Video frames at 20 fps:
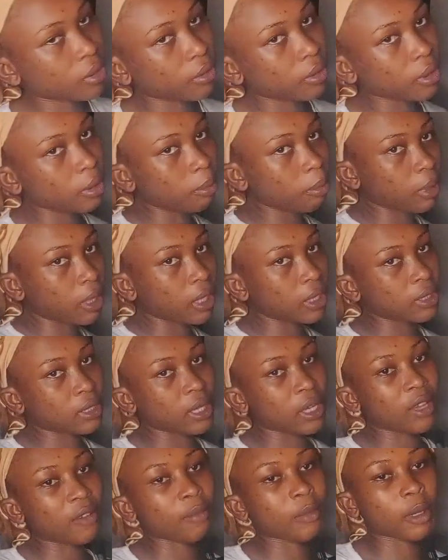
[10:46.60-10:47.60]
is already
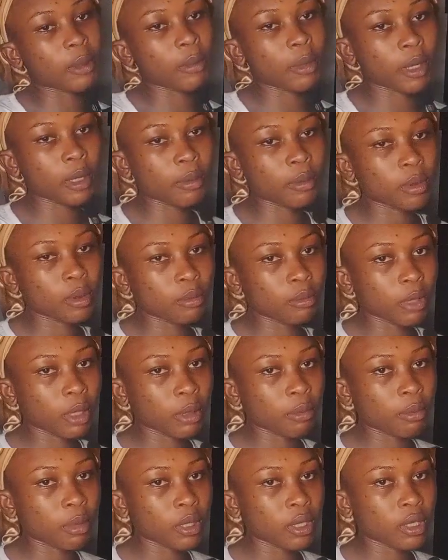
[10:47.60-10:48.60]
packed. I have my Bible,
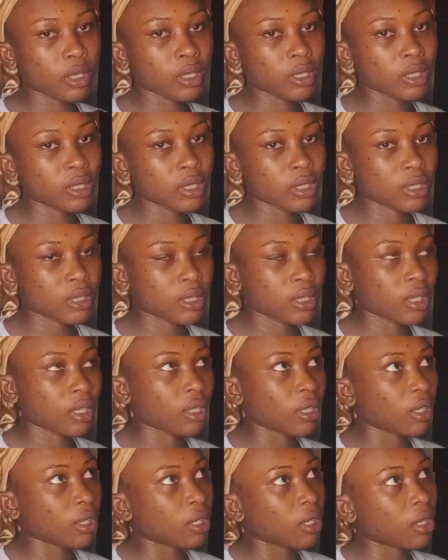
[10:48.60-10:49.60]
my purse.
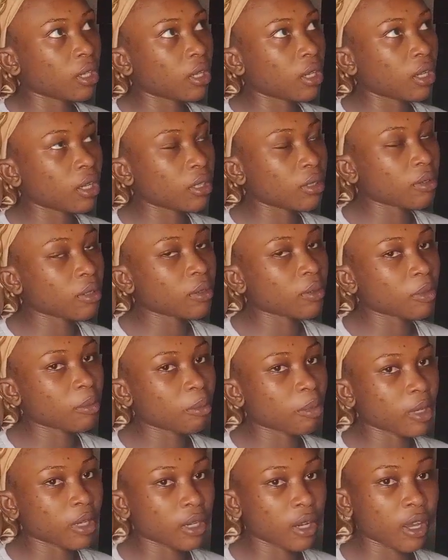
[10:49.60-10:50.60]
I don't have a
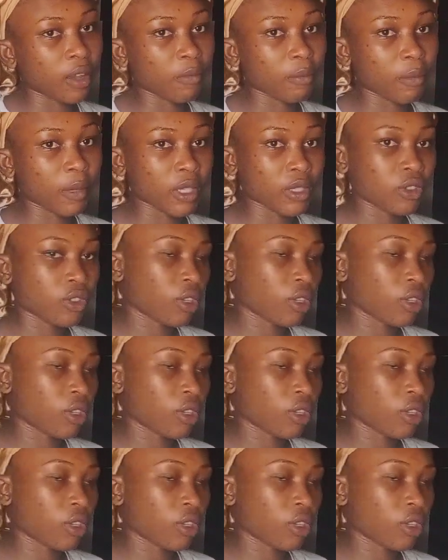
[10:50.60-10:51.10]
pen. I have my